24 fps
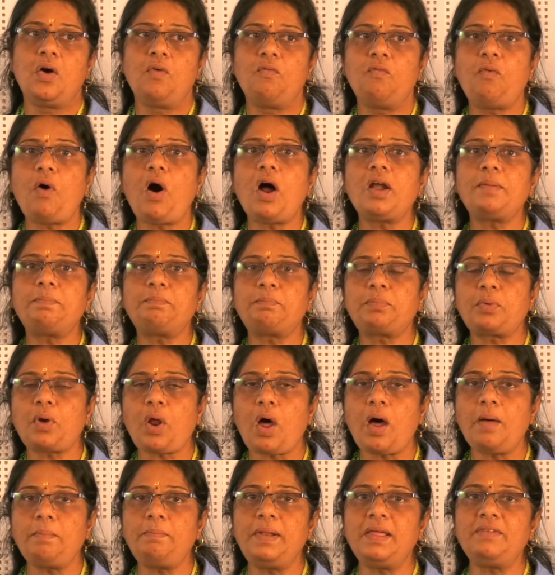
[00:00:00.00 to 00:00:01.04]
What
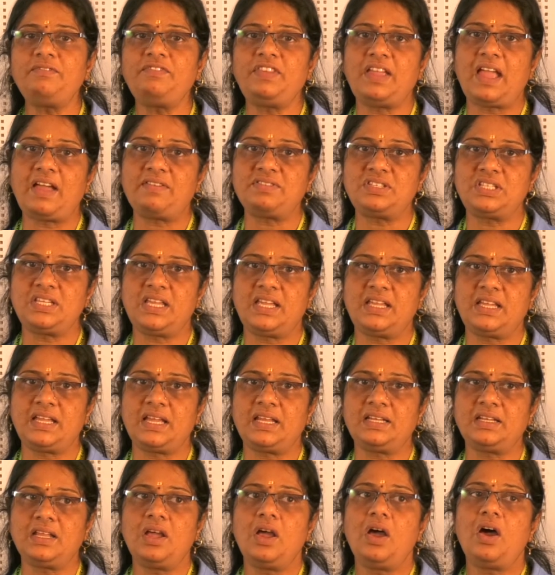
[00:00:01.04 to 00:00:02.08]
problem we have
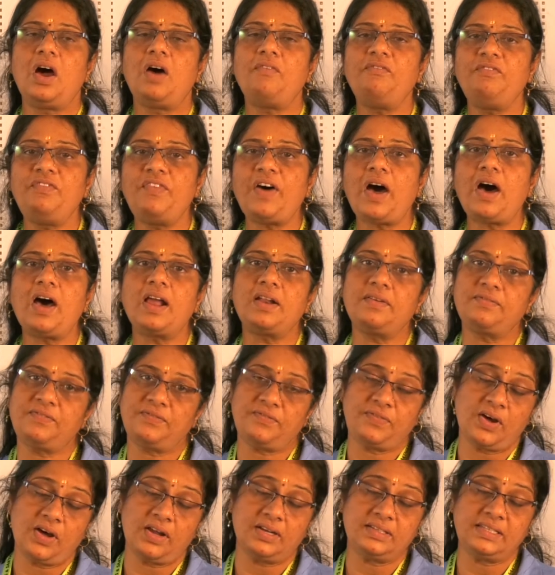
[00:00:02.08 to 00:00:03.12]
taken, for
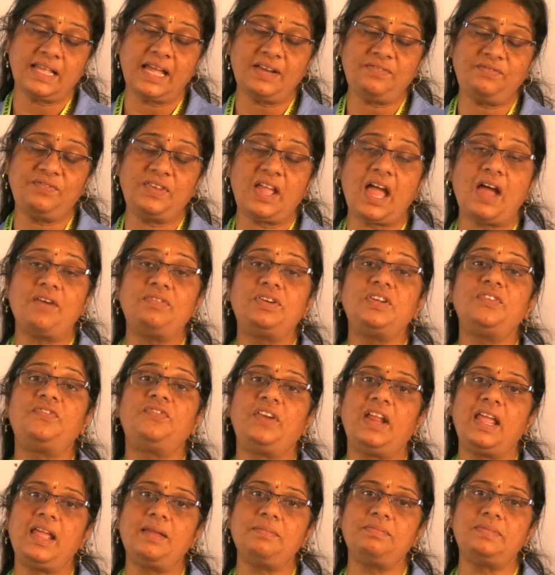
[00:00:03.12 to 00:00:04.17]
that we have to
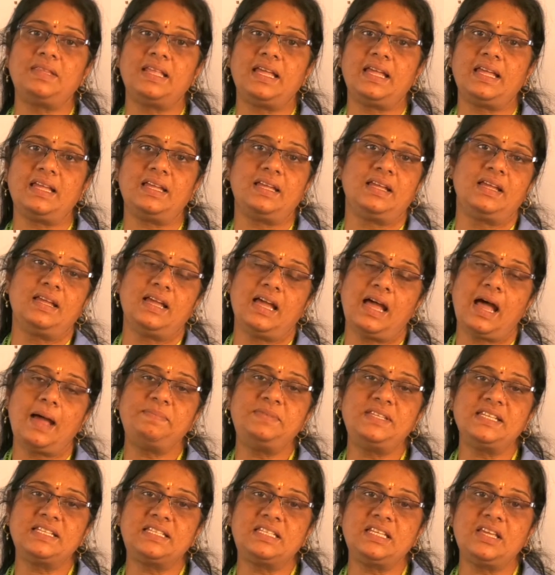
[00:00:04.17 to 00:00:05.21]
frame the
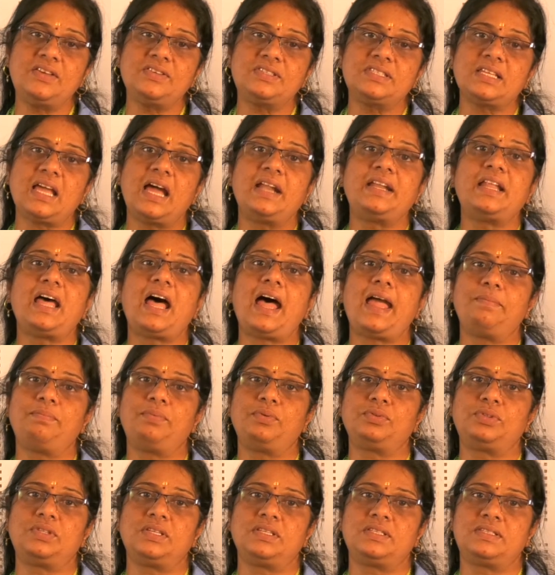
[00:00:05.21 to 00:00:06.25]
objectives and the
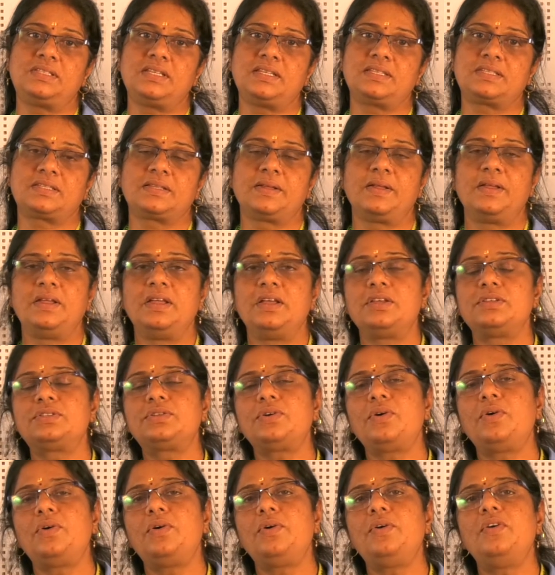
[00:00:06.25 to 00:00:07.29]
hypothesis.
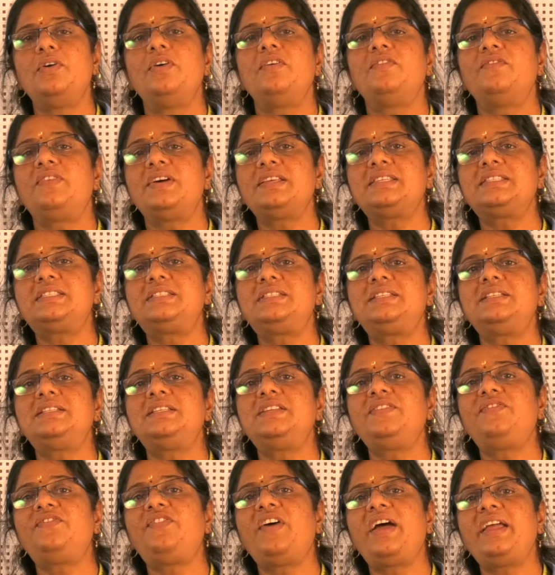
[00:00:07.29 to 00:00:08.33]
So first
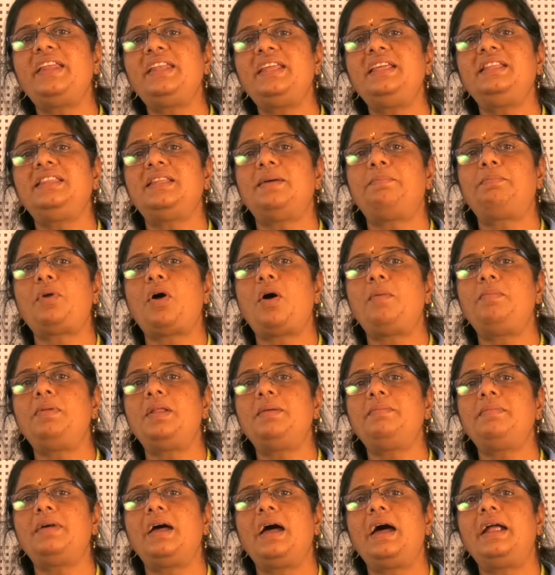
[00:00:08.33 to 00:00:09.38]
defining the
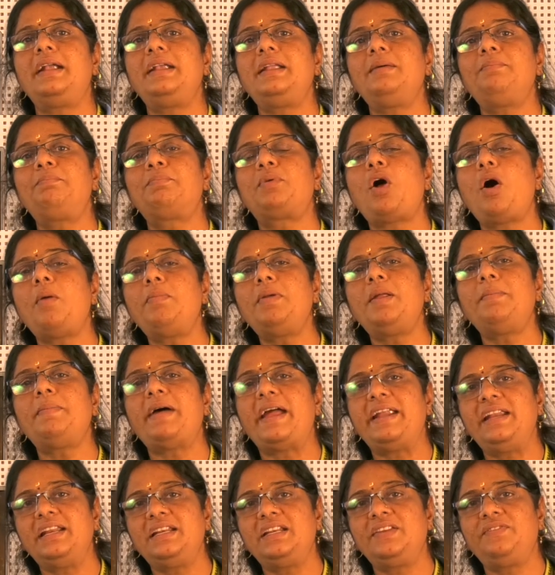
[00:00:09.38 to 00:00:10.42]
problem and the problem
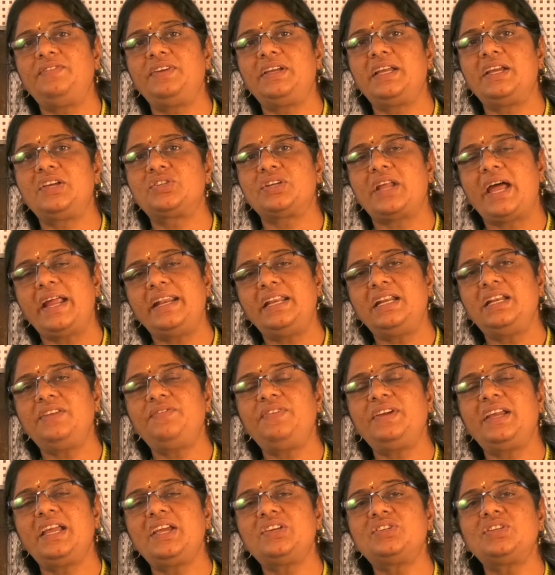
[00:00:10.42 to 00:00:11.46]
identification
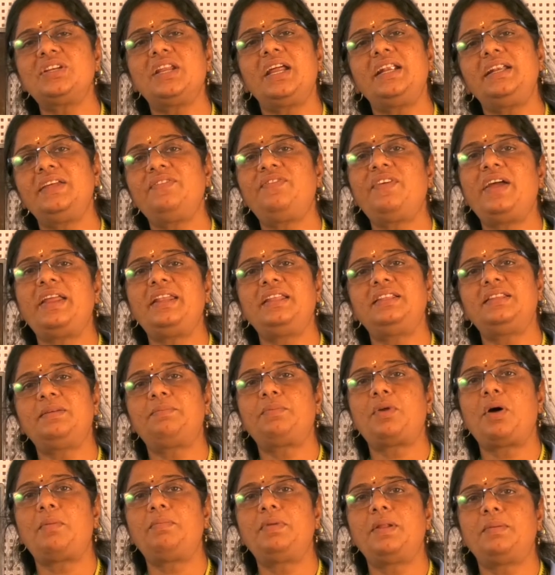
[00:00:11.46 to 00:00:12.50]
and defining the
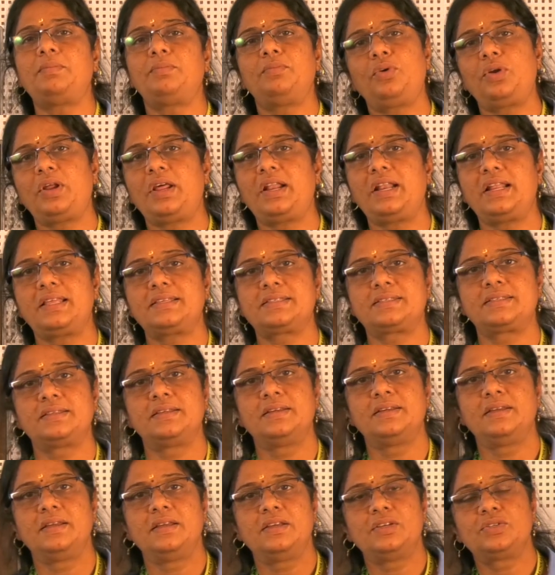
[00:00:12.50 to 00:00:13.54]
problem more or less,
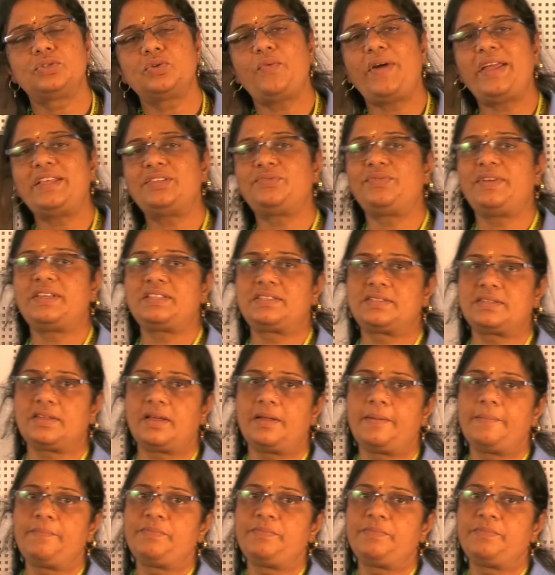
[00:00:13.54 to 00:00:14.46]
so vice versa.